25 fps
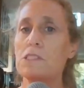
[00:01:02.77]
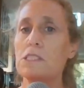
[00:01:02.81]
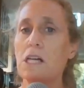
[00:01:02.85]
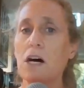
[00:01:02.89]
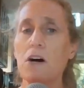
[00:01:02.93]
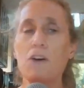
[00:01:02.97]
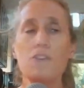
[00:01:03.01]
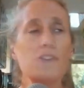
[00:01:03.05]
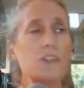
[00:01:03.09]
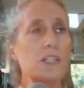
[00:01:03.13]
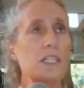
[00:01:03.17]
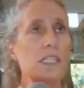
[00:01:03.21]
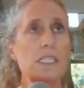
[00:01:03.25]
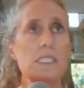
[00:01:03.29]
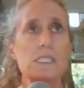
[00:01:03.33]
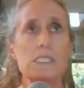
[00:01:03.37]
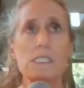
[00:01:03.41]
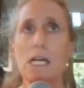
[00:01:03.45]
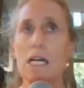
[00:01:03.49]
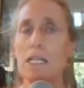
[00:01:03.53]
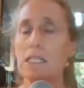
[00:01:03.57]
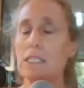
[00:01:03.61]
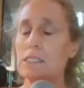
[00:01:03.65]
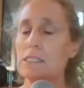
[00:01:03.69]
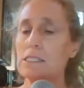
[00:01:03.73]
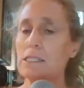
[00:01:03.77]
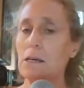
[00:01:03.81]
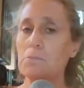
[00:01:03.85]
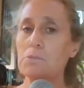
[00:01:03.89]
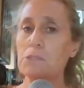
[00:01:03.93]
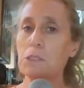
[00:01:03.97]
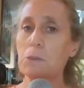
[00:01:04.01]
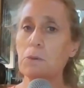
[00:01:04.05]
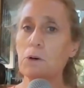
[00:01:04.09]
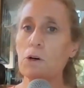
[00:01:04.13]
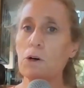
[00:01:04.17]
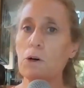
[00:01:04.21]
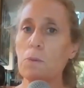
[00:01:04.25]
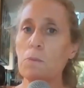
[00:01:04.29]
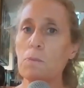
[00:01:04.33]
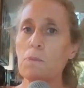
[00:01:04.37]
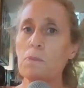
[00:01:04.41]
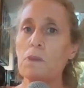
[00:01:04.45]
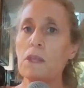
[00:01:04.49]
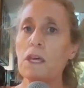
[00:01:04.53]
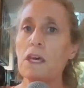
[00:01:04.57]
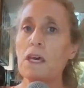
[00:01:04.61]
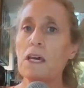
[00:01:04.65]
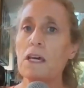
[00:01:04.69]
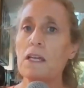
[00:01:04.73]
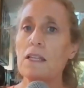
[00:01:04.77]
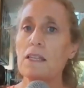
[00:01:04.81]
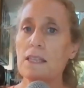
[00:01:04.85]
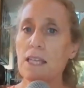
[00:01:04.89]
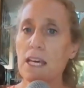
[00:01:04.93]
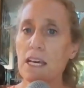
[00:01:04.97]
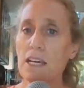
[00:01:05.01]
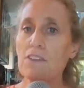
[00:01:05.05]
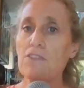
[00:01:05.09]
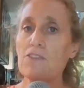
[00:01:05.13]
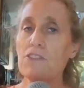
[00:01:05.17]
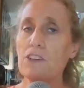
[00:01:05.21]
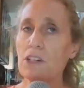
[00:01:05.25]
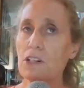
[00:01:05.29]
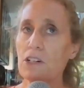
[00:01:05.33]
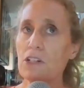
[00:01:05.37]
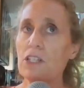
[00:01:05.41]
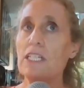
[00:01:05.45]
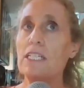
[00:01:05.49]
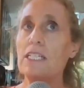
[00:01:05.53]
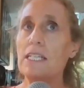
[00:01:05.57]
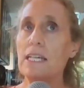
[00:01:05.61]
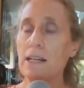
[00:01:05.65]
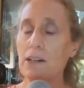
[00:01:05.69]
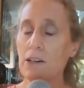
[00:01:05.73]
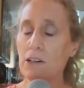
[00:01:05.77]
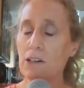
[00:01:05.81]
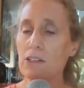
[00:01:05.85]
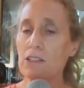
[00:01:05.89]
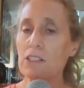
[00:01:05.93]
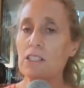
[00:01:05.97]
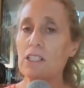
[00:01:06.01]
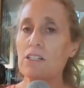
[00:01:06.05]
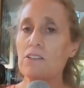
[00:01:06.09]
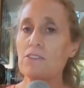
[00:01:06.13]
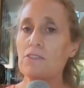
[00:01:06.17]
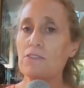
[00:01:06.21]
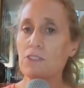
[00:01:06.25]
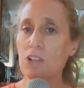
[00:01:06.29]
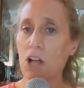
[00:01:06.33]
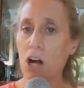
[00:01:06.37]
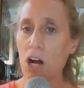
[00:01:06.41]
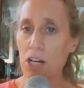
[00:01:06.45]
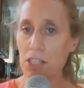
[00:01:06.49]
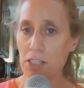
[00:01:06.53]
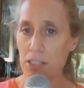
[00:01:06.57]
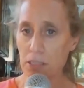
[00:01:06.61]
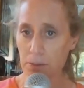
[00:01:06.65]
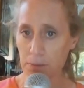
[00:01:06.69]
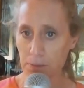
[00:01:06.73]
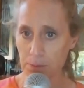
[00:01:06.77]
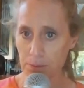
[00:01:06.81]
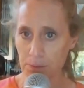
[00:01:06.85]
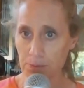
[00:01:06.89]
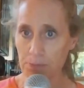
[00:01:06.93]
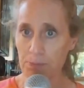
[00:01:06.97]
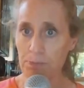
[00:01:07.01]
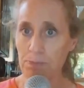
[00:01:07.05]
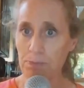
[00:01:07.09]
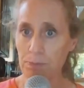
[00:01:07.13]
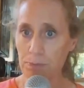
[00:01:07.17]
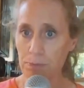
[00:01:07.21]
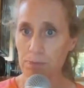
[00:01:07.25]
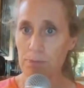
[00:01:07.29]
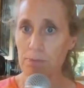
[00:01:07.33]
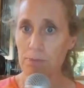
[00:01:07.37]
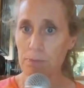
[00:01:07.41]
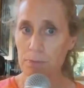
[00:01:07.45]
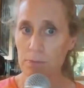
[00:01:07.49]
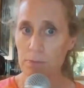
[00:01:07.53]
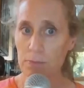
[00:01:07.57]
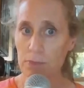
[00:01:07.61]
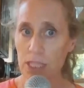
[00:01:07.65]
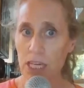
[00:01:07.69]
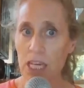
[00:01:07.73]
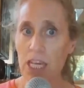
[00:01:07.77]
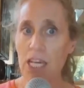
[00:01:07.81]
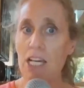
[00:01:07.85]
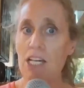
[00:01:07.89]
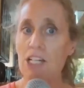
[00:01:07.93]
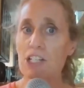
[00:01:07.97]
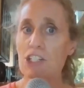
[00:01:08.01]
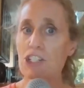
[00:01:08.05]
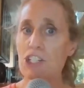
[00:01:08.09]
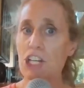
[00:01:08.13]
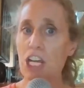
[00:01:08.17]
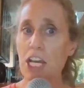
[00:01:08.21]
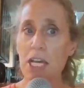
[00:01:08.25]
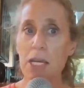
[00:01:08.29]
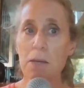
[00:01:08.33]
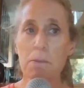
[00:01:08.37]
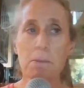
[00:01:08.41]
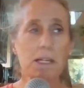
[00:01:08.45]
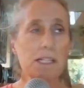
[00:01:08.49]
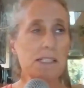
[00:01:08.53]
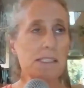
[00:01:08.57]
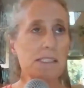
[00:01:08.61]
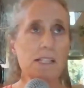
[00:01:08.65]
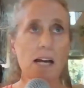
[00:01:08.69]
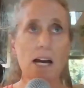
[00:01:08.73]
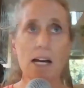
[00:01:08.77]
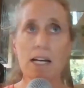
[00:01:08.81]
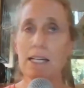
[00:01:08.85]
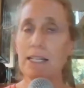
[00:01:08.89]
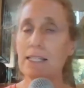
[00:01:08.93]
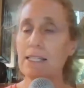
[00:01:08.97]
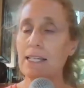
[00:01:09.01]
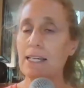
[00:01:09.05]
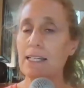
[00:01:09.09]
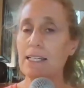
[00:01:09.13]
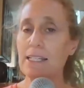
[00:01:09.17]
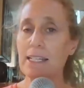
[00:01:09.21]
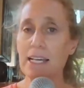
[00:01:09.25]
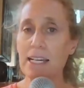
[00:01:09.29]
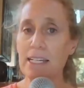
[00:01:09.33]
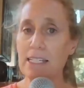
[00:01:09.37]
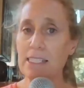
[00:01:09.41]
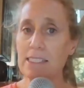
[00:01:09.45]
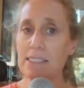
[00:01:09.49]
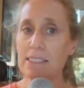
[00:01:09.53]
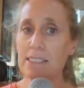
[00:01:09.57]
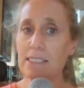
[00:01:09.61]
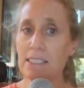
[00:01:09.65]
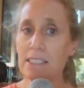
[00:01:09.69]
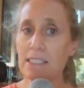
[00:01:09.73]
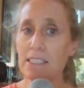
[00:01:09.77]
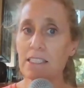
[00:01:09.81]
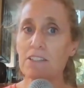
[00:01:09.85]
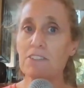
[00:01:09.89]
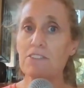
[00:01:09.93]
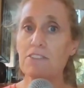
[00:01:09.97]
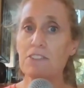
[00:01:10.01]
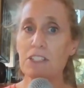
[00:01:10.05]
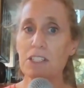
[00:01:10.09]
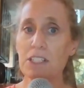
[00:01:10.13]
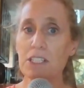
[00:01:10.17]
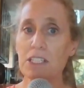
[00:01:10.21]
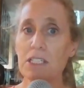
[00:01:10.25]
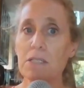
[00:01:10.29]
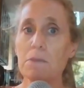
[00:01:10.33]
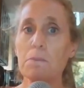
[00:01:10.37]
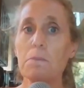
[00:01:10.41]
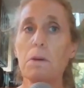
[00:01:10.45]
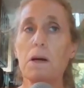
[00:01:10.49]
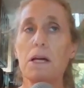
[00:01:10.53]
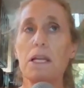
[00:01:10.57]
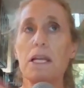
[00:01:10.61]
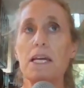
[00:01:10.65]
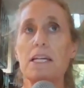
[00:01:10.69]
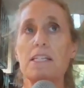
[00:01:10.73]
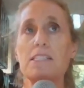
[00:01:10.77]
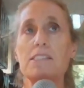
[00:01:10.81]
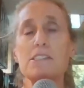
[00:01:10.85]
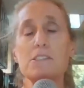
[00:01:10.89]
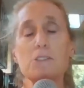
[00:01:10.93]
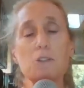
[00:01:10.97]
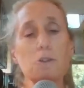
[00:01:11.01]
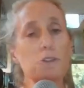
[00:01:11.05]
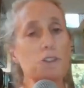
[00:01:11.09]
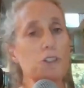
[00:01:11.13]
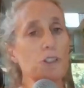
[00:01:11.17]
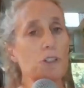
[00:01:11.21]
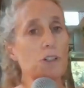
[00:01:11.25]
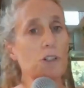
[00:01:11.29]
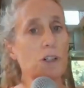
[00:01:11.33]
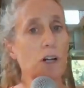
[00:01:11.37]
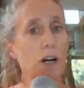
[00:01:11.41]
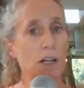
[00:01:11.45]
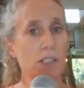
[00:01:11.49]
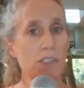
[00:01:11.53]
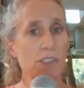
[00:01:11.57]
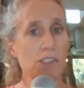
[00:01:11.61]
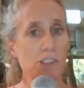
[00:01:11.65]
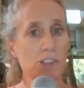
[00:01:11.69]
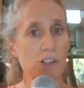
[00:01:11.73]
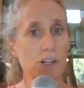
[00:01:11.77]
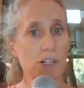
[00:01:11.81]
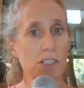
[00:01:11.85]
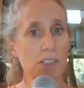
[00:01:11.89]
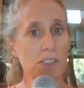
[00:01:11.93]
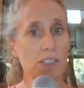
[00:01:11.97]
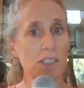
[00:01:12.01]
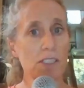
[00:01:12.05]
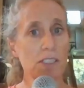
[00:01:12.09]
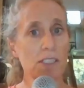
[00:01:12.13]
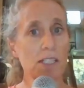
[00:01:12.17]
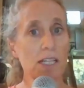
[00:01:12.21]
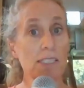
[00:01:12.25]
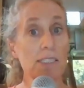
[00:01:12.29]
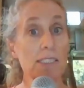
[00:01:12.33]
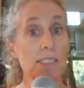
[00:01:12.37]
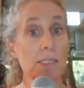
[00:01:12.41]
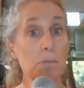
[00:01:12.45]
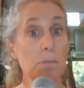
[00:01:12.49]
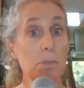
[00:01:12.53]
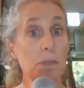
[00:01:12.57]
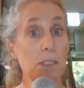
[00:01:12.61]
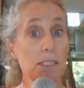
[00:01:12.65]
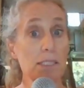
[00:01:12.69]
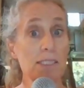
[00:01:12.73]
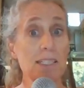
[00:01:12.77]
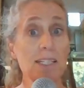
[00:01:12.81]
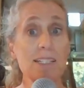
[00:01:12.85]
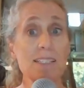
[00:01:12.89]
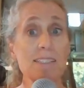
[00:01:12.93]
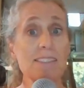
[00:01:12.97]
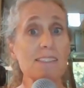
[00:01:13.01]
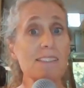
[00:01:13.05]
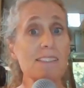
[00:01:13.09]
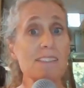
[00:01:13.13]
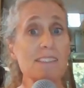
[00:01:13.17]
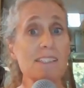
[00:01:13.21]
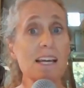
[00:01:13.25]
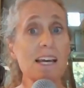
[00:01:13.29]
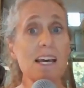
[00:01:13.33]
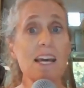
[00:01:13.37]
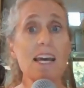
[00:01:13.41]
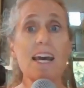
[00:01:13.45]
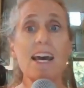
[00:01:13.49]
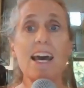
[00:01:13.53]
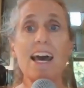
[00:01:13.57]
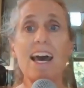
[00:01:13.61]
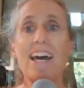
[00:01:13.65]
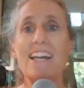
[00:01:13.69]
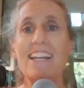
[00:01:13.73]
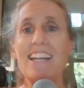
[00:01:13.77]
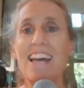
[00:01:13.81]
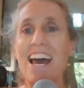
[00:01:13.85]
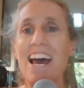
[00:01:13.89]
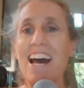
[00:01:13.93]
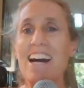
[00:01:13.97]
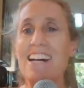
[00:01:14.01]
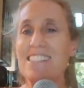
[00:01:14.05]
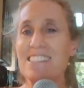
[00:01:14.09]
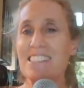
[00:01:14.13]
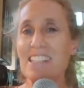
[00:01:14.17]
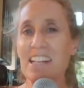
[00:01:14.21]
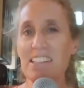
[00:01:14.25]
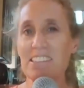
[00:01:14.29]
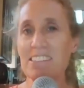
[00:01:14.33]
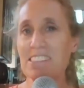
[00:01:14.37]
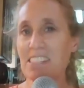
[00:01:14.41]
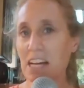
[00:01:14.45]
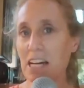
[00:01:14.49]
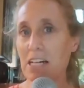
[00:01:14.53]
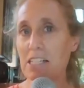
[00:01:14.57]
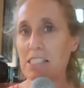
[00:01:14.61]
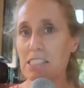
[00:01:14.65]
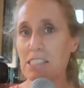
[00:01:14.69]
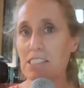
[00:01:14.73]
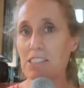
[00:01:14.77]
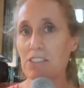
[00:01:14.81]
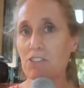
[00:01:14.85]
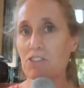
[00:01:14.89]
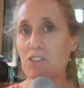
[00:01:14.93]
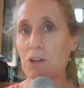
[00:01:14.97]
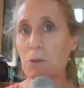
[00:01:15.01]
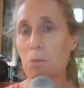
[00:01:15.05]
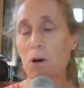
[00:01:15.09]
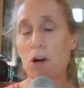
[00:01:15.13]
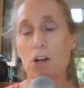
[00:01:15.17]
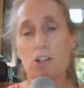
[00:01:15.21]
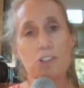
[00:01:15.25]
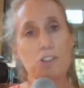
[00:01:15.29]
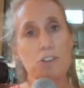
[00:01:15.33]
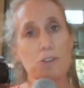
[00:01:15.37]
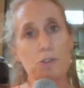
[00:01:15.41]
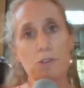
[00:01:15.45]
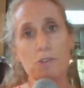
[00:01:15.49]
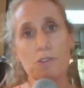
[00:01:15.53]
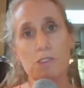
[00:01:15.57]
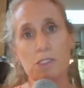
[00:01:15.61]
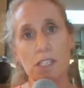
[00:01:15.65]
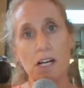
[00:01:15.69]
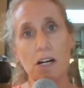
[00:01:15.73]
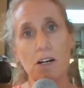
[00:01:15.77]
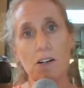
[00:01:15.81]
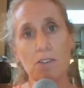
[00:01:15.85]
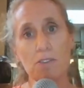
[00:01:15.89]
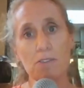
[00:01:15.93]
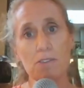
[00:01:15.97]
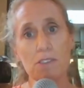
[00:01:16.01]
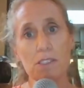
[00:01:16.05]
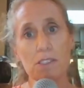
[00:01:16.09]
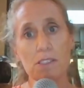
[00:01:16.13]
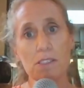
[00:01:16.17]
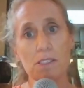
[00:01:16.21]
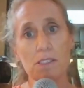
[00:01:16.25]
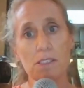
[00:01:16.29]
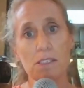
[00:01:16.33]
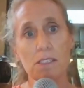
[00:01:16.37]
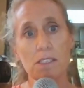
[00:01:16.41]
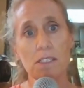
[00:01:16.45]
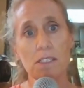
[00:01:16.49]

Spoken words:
self is not acceptable, they feel inherently flawed. Shame is not an innate feeling, but a social construct that debilitates and exiles us from our true selves.